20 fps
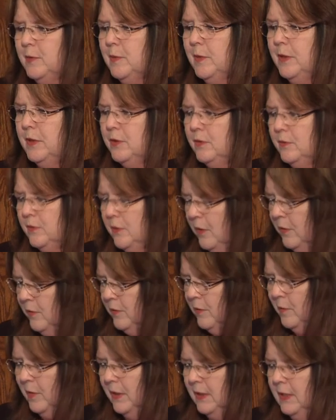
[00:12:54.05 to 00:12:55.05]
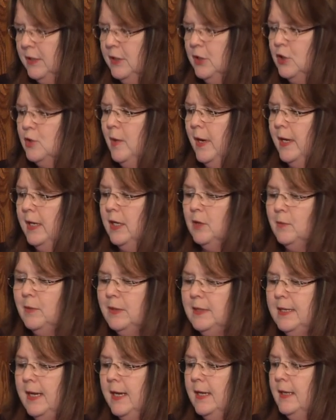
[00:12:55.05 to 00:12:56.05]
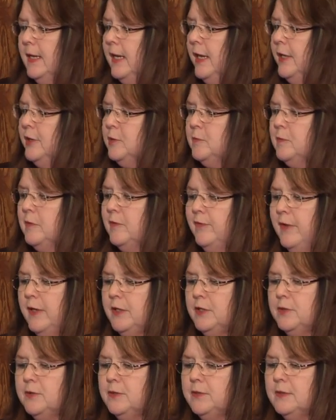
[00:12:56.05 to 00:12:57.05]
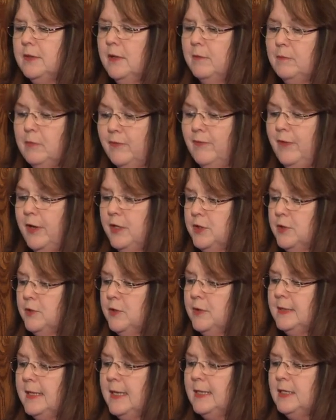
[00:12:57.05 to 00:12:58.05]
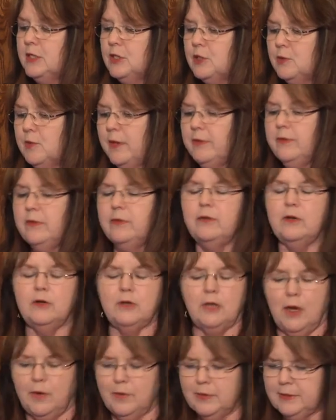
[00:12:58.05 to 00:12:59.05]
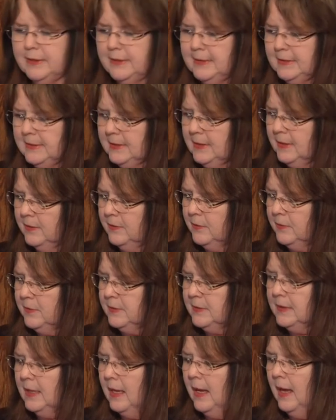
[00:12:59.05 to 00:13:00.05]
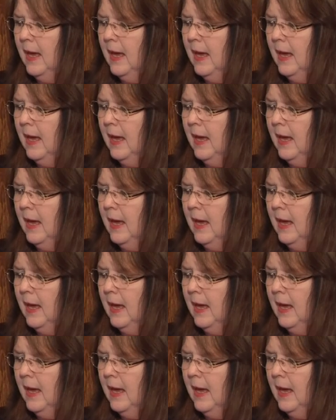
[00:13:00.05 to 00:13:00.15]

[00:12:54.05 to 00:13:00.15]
We do know that we need to train and retain cancer professionals and strengthen their knowledge and skills.